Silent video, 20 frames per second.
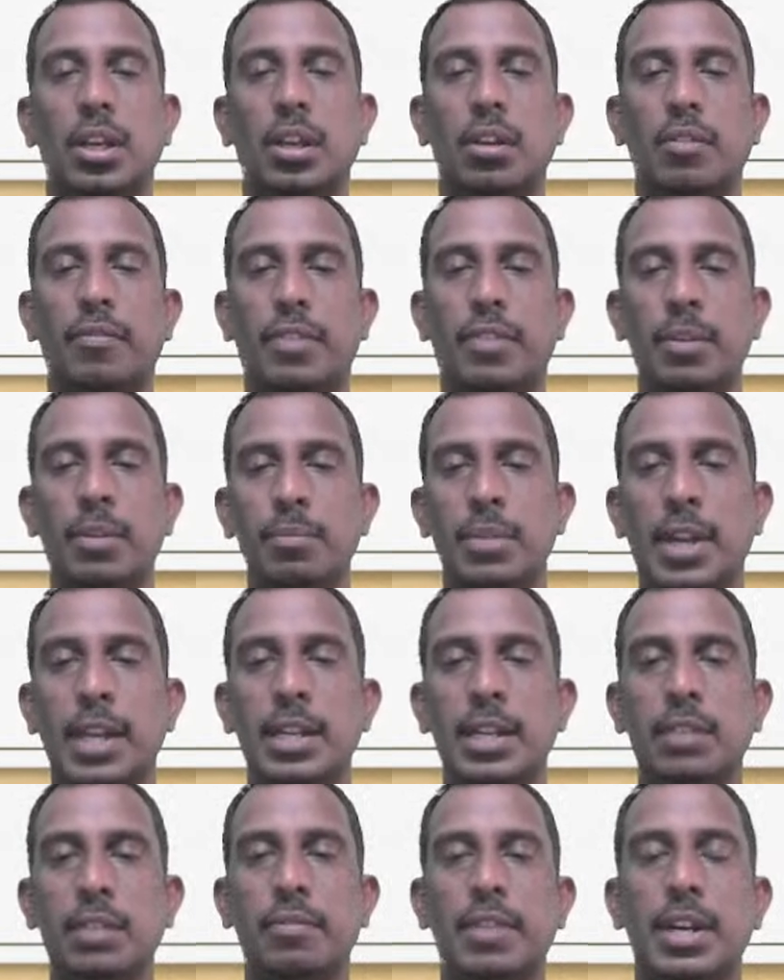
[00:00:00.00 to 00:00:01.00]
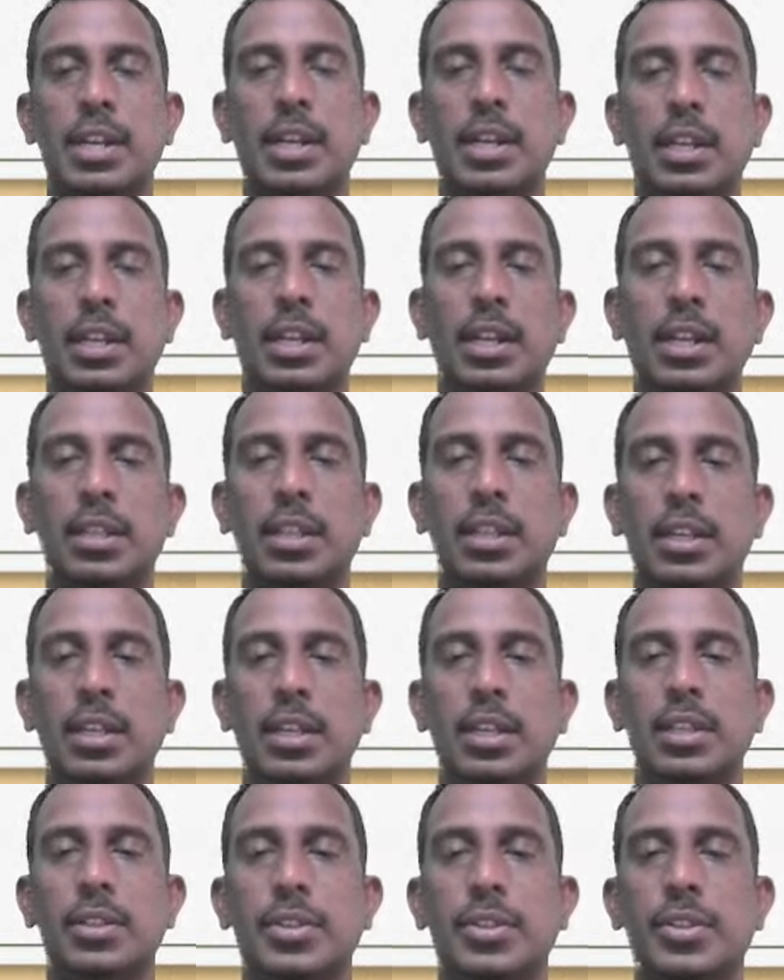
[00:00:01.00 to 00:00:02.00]
From right ventricle, that
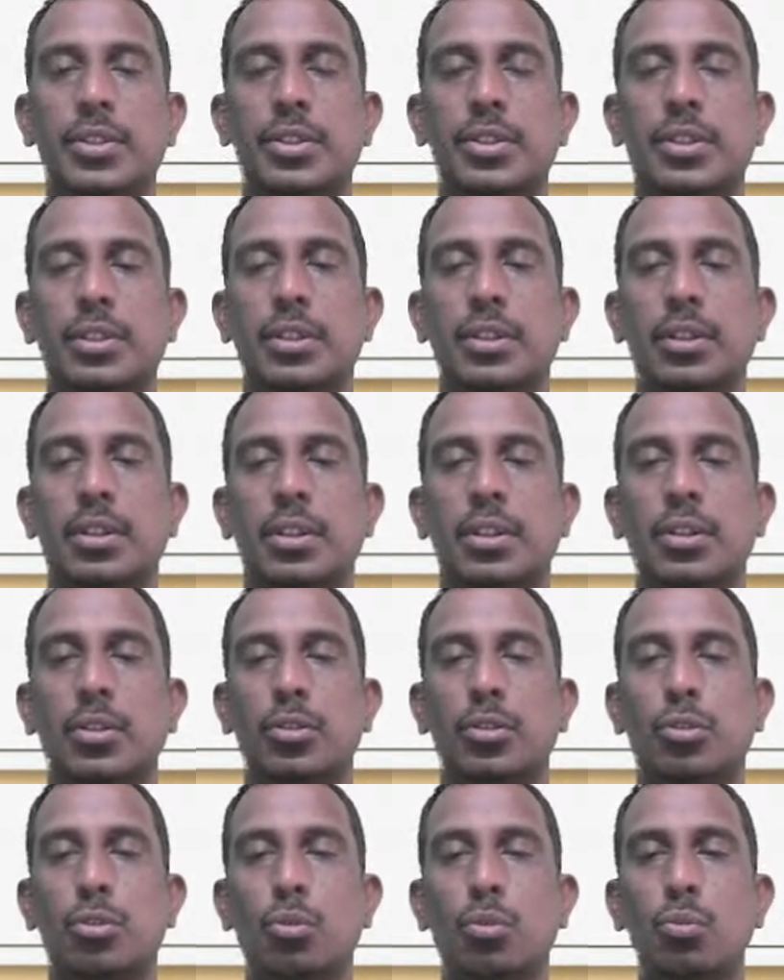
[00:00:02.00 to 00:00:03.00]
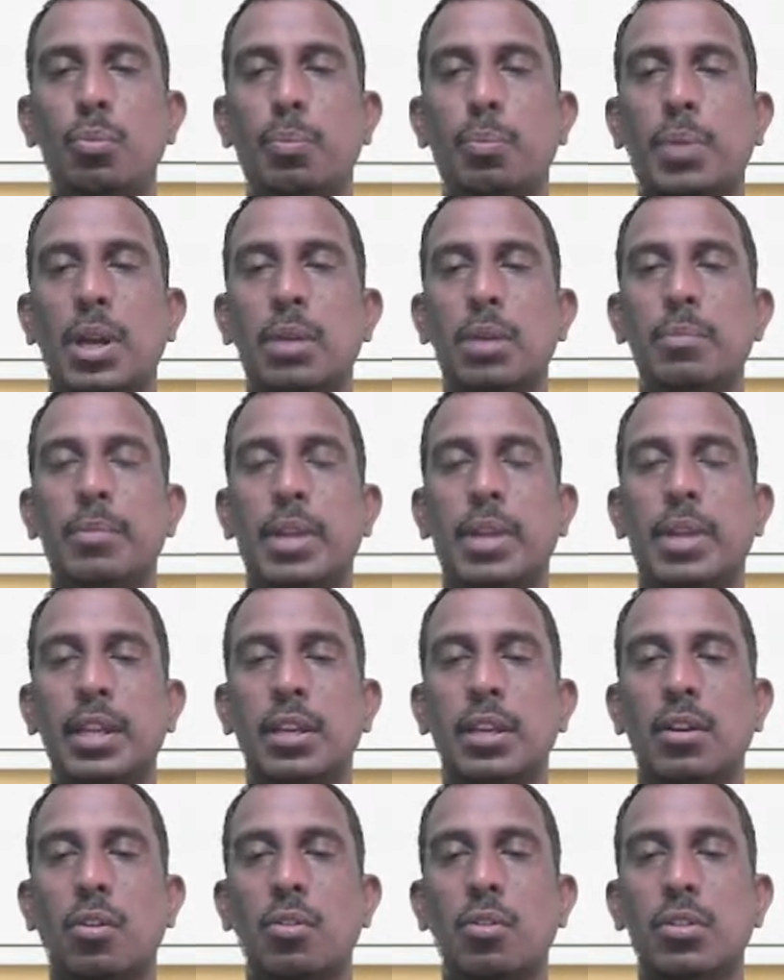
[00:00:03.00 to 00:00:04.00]
is through
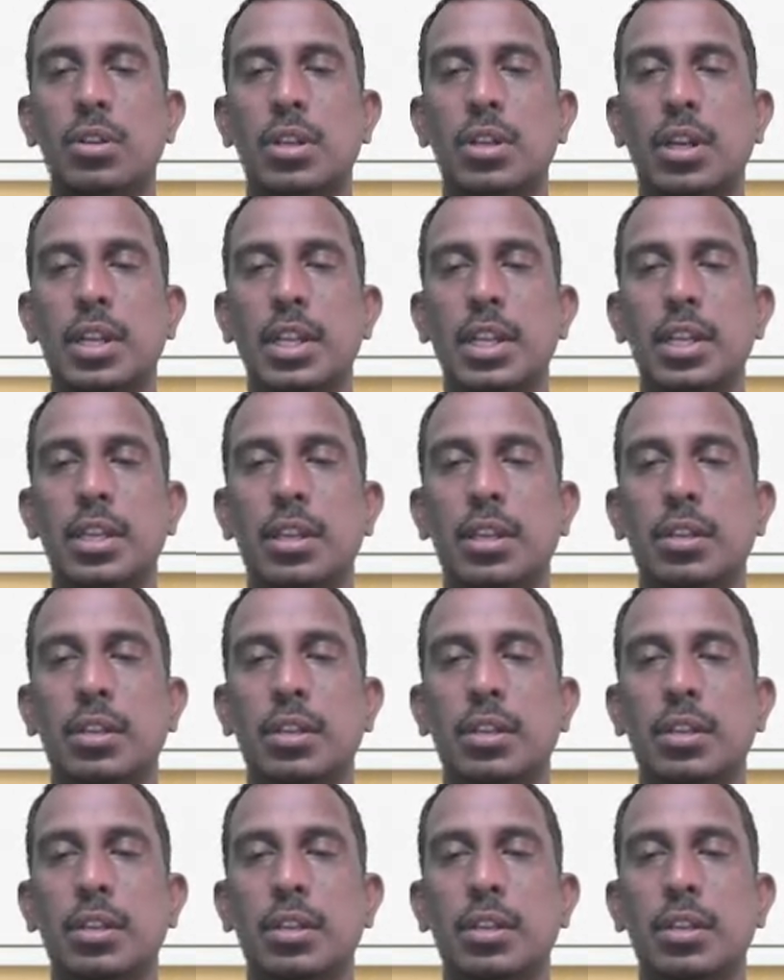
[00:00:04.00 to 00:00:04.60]
pulmonary artery,